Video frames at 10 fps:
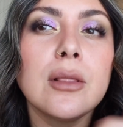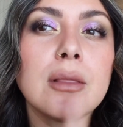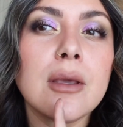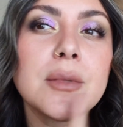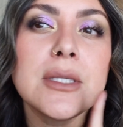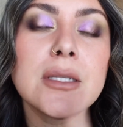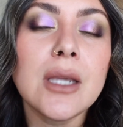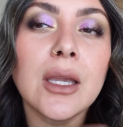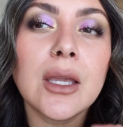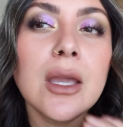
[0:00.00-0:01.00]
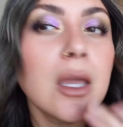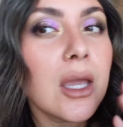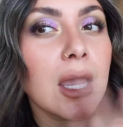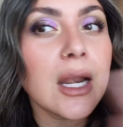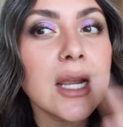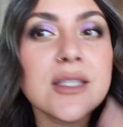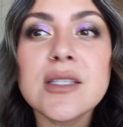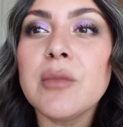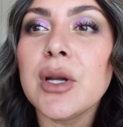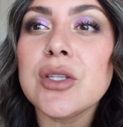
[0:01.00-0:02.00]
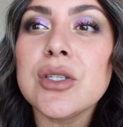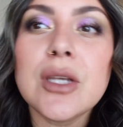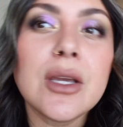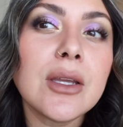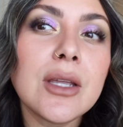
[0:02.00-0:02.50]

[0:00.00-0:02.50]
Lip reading: lipstick, and I smudged it.